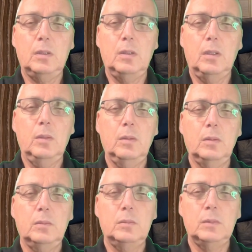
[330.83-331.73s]

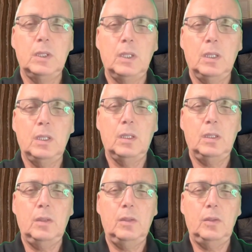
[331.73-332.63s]
No.
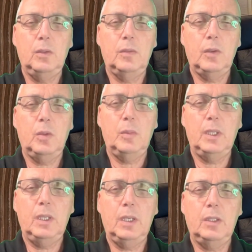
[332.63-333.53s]
Is it used for
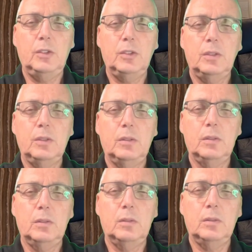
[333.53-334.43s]
communication?
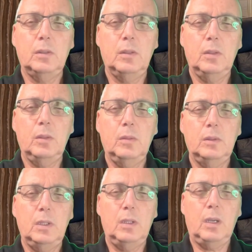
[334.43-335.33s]
No.
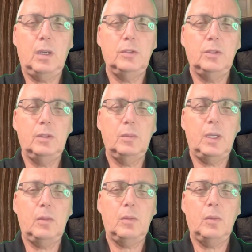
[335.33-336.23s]
Is it larger than
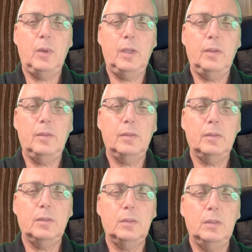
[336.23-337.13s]
microwave?
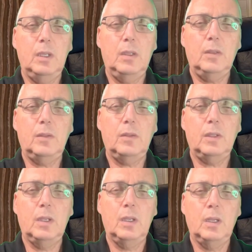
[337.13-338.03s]
Yes.
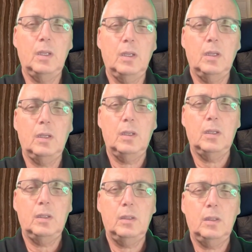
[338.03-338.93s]

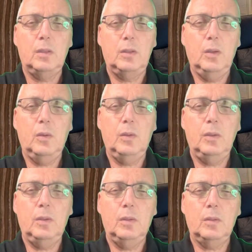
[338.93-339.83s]
Does it go in
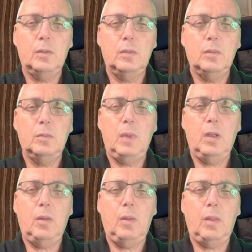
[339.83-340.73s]
your
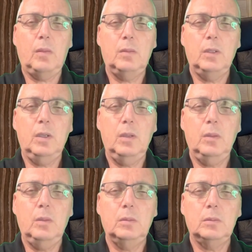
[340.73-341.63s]
mouth?
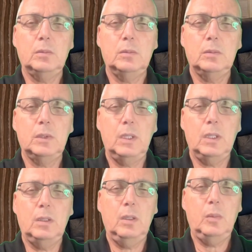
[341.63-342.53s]
No.
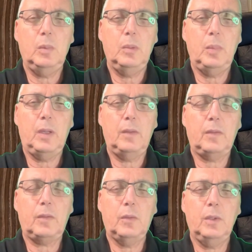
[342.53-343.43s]
Can liquid pass
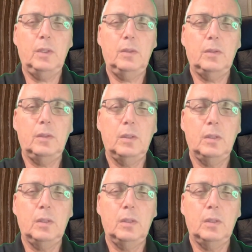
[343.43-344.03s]
through it?